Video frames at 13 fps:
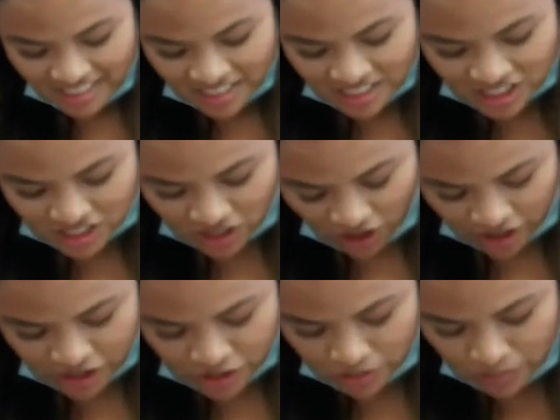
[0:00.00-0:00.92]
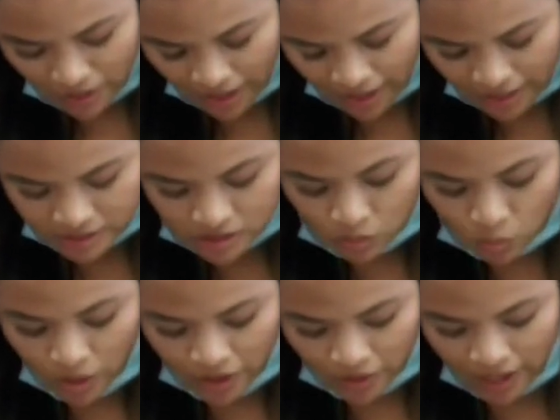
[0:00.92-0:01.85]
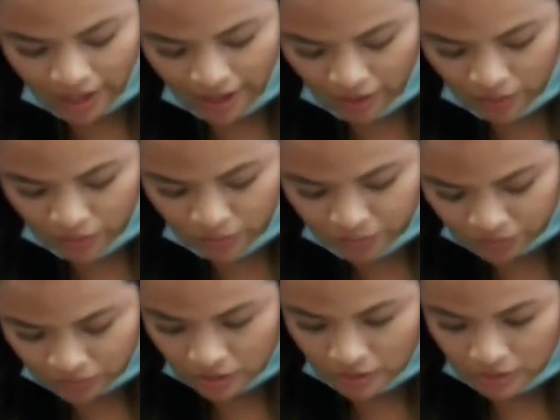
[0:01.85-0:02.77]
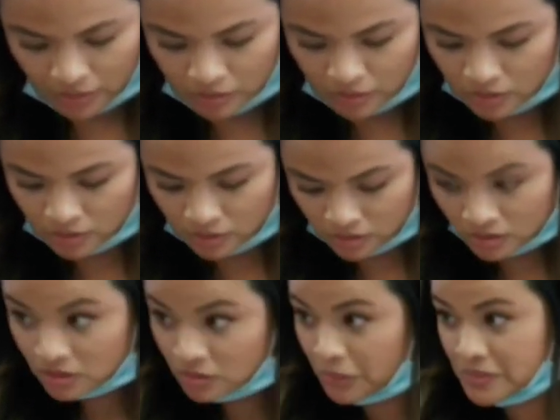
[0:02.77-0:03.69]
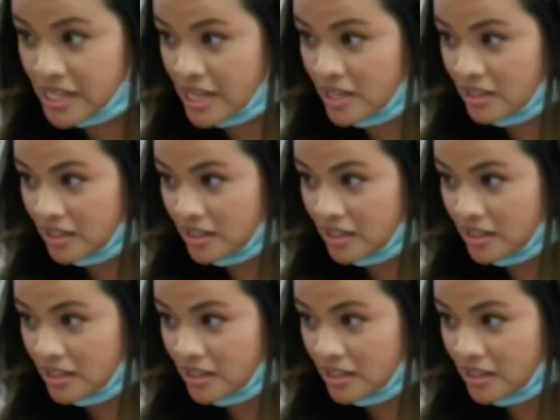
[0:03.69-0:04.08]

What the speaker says: Stars remained what or how? What was it?